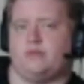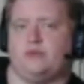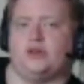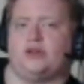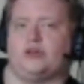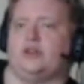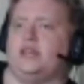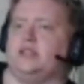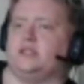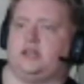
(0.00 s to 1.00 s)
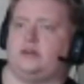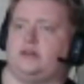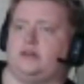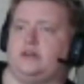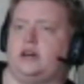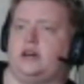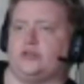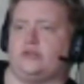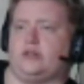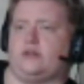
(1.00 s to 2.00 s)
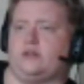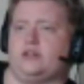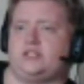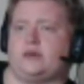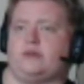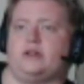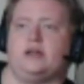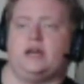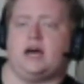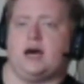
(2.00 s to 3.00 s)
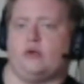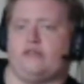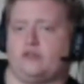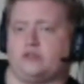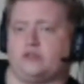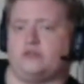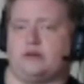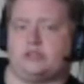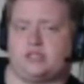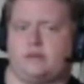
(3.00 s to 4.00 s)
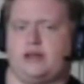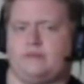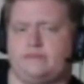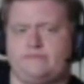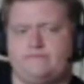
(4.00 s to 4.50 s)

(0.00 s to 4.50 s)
Tim, you can easily do your little summon. What force did you want him to summon it?